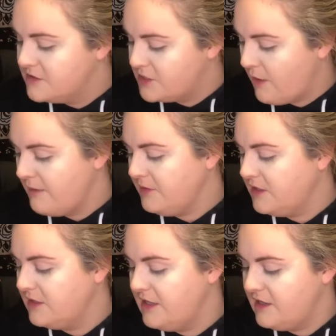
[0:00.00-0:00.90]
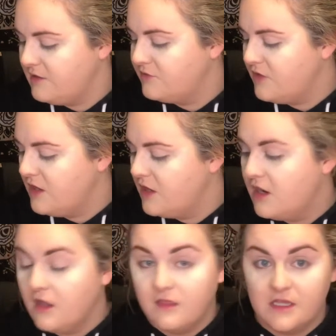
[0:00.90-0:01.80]
So I'm gonna leave
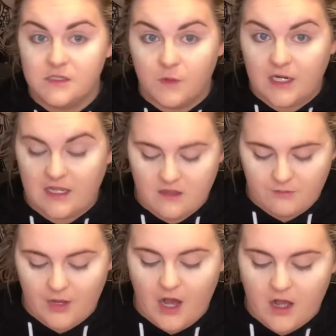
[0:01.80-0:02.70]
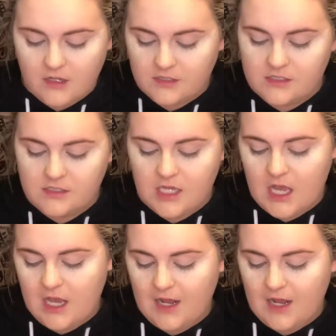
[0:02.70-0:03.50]
this one in the box.